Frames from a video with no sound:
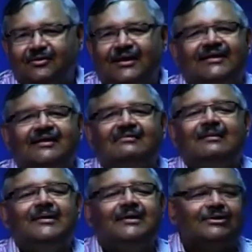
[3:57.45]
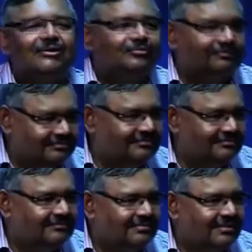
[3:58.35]
You can take 1 meter cube
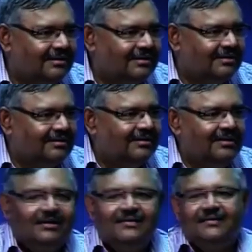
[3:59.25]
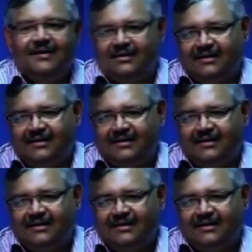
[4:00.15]
in the